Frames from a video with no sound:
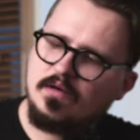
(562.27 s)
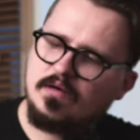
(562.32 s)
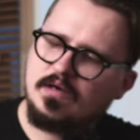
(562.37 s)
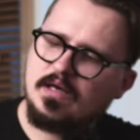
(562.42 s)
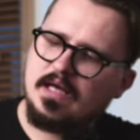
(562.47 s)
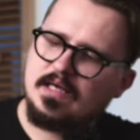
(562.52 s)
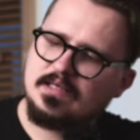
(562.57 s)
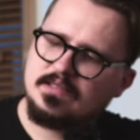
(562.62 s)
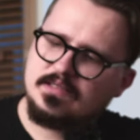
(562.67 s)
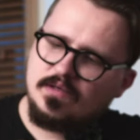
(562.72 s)

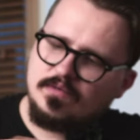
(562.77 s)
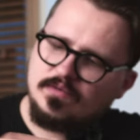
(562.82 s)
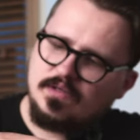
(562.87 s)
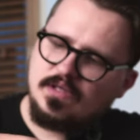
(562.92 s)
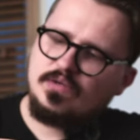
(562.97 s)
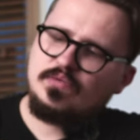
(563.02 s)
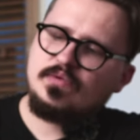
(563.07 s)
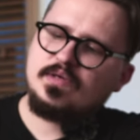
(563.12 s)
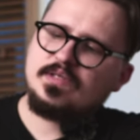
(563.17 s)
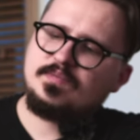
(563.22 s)
Okay, so the
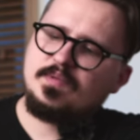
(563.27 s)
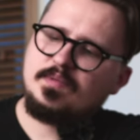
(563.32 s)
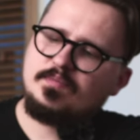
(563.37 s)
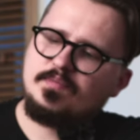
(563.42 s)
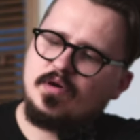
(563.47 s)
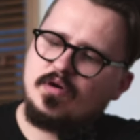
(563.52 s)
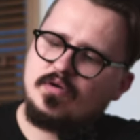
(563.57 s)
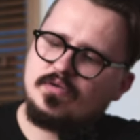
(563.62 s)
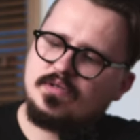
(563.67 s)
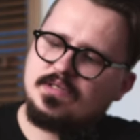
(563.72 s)
USB
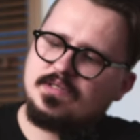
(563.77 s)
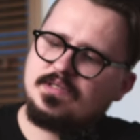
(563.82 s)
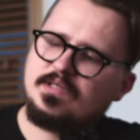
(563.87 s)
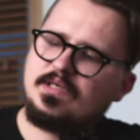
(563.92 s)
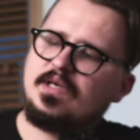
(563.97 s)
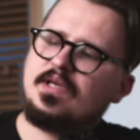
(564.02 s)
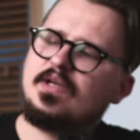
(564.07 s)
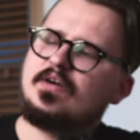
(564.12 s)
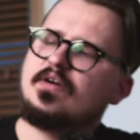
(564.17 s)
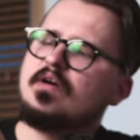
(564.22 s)
port is
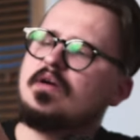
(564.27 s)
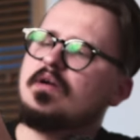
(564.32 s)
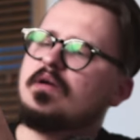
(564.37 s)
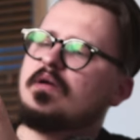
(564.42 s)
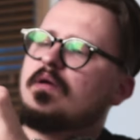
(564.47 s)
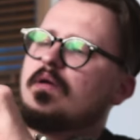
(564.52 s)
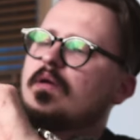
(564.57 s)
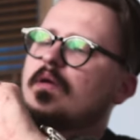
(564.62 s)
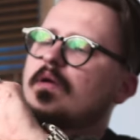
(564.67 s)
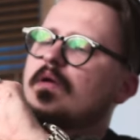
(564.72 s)
here.
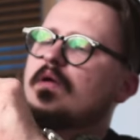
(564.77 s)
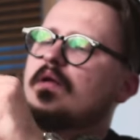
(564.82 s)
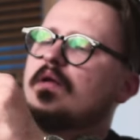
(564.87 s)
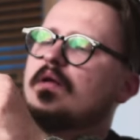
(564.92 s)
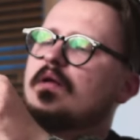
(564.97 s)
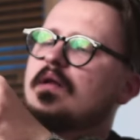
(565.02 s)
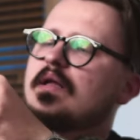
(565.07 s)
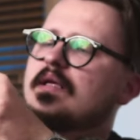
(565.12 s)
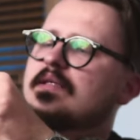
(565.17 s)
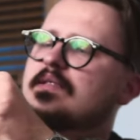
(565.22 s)

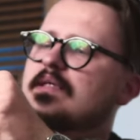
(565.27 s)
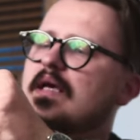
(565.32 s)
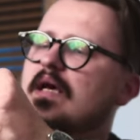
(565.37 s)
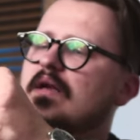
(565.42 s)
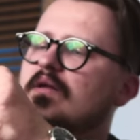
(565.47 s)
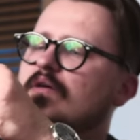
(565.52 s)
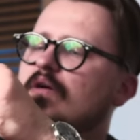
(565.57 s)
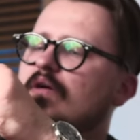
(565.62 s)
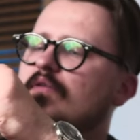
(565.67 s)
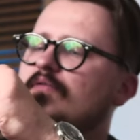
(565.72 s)
Let's
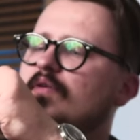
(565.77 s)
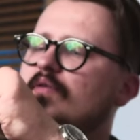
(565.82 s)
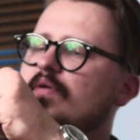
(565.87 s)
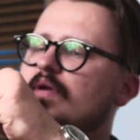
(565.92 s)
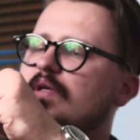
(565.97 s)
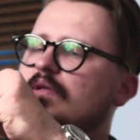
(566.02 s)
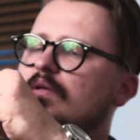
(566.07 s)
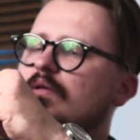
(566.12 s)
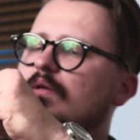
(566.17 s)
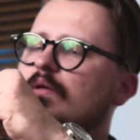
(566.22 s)
uncover
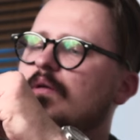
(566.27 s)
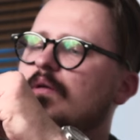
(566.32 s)
it.